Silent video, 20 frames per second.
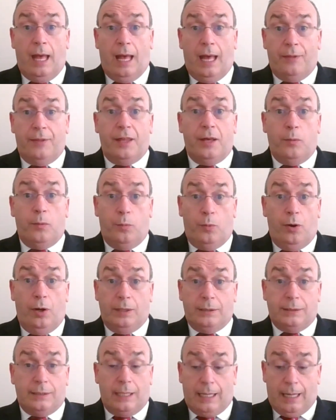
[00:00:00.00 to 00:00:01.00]
and they're
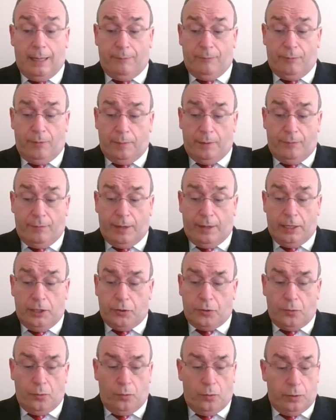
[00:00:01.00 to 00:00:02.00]
words that come from the very
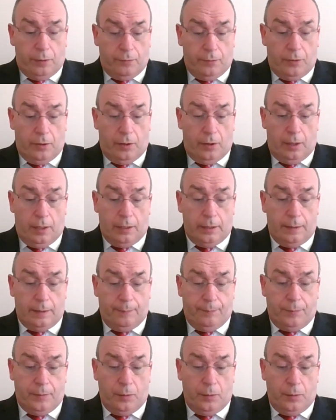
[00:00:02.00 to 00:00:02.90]
throne of God.